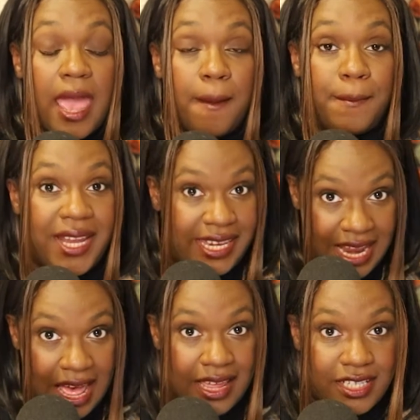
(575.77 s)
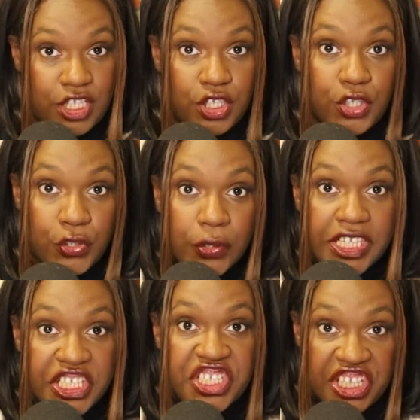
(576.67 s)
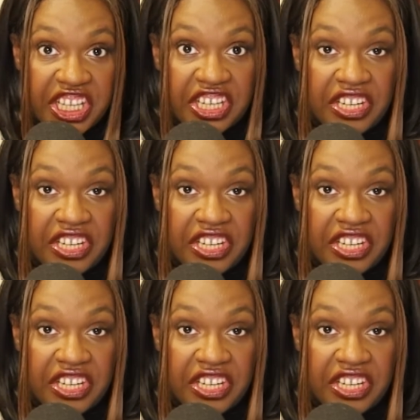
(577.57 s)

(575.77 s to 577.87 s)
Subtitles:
but not Christian,